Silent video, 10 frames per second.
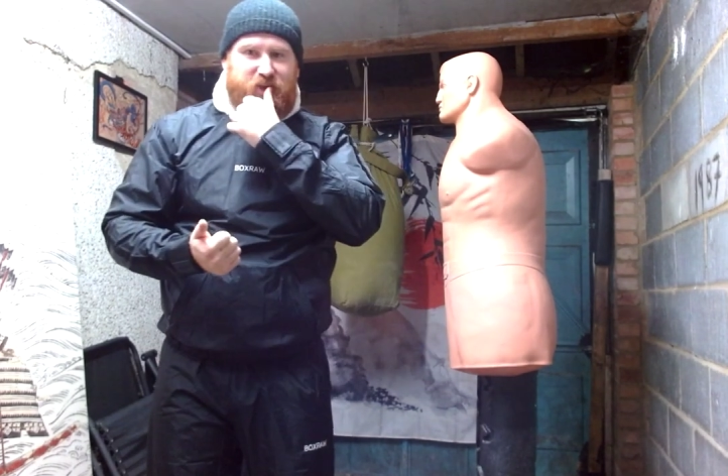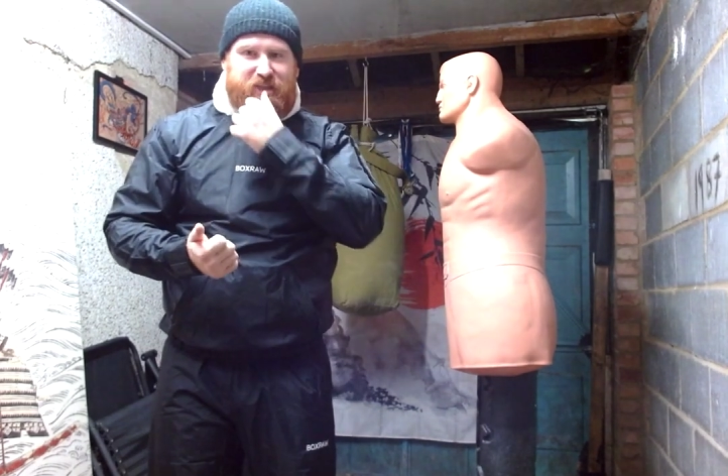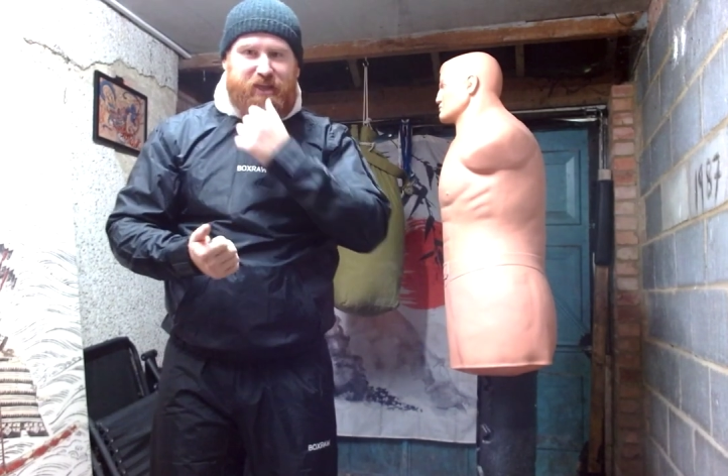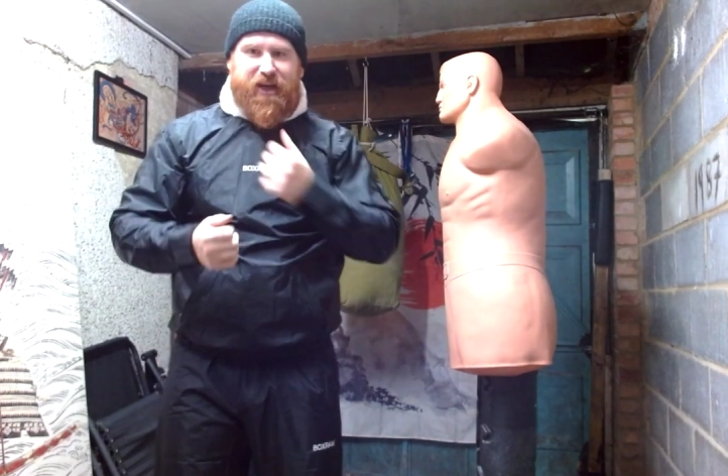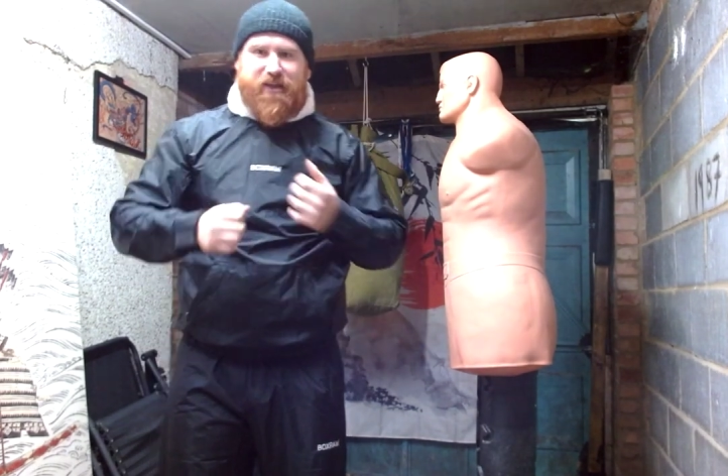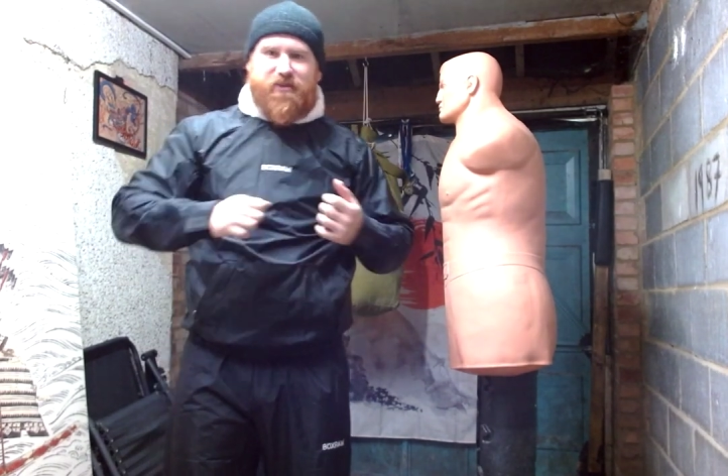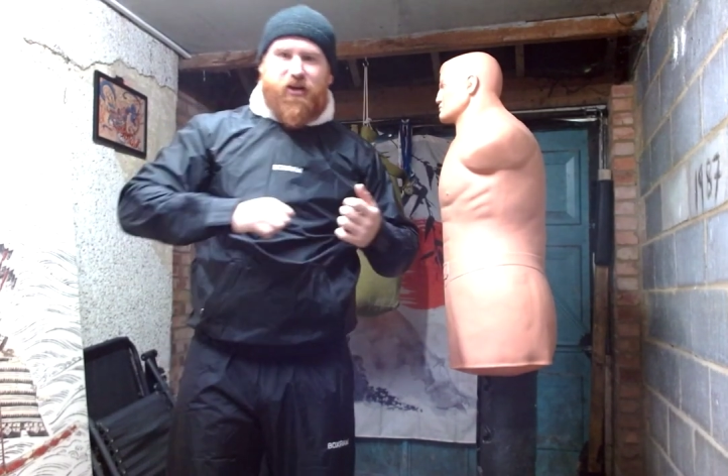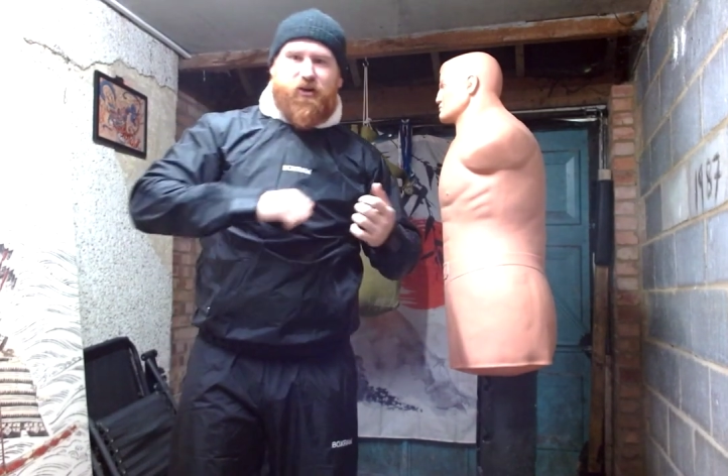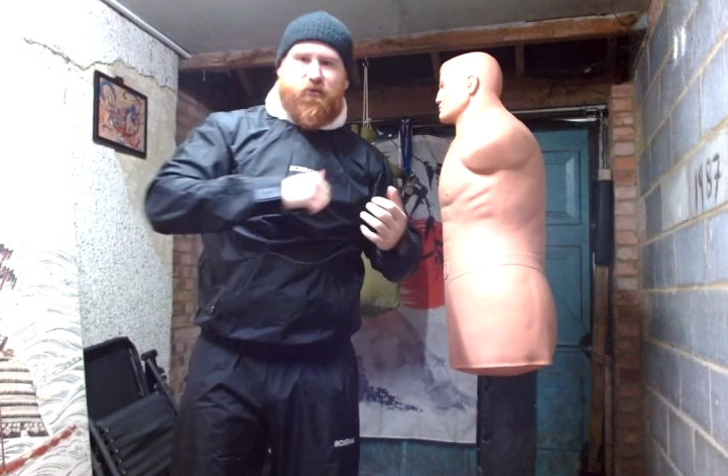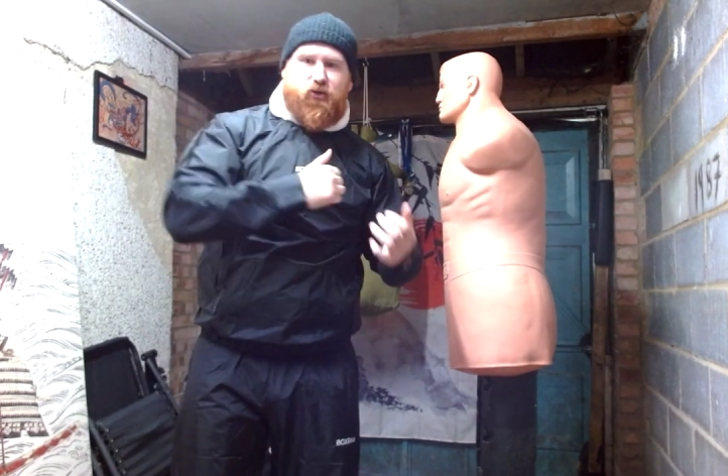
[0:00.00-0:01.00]
see that
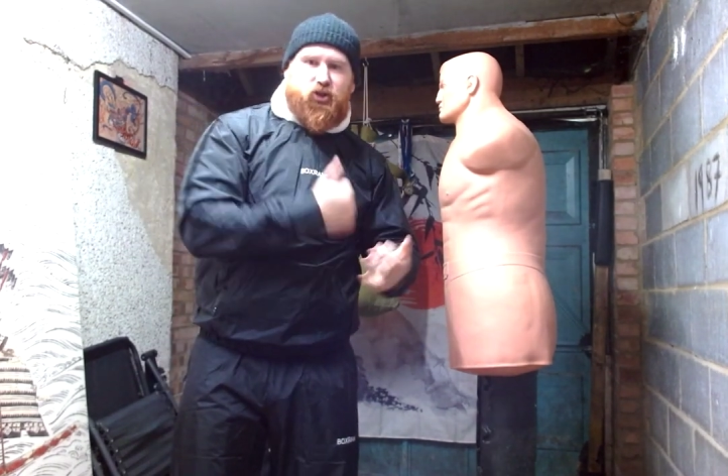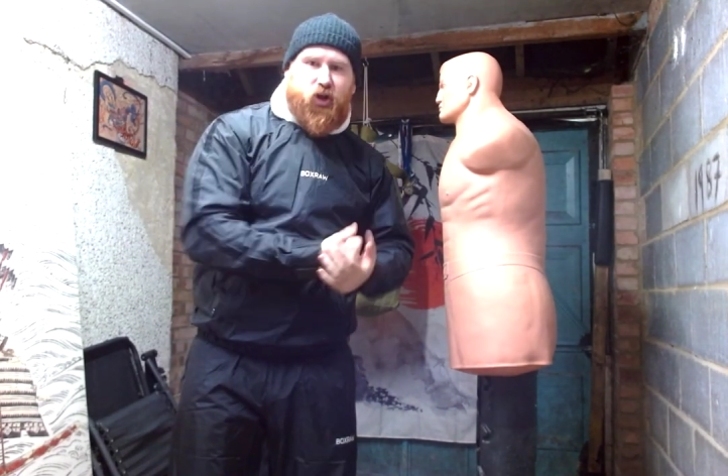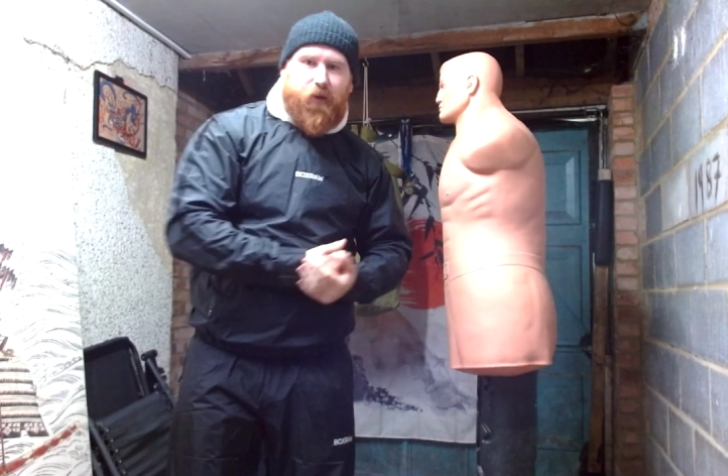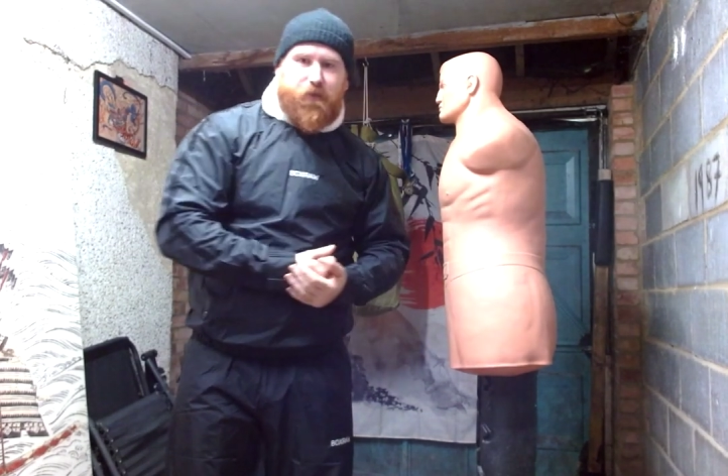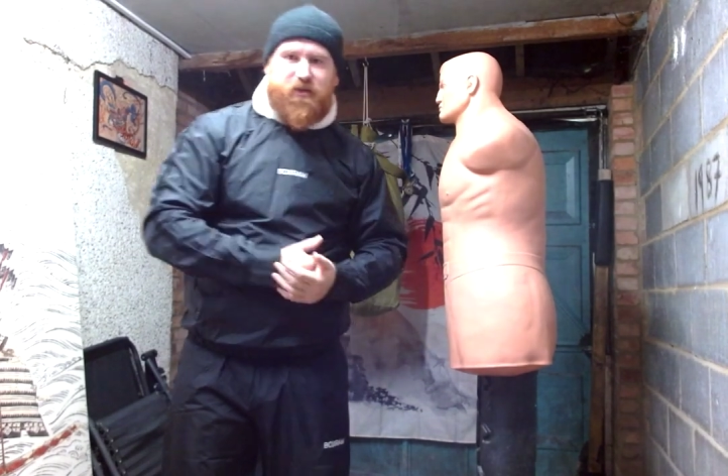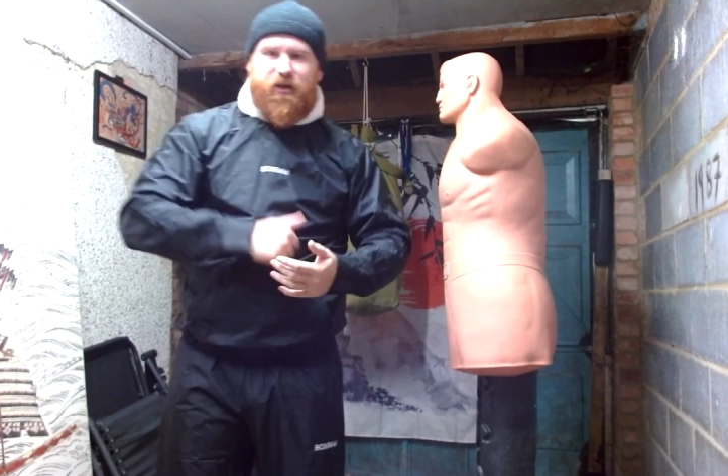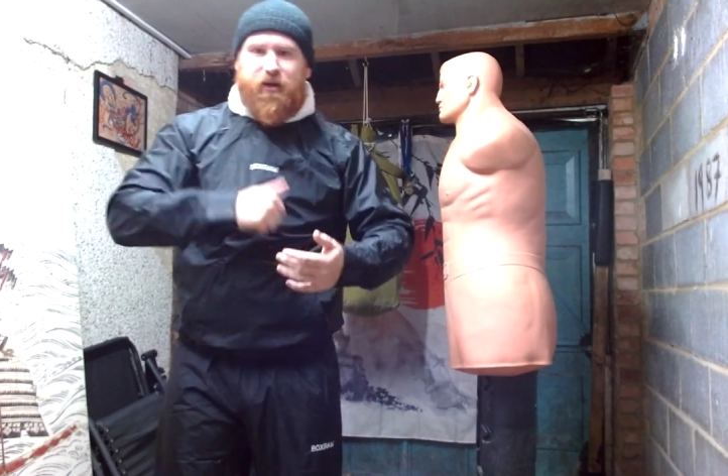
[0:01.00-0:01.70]
inside of shops,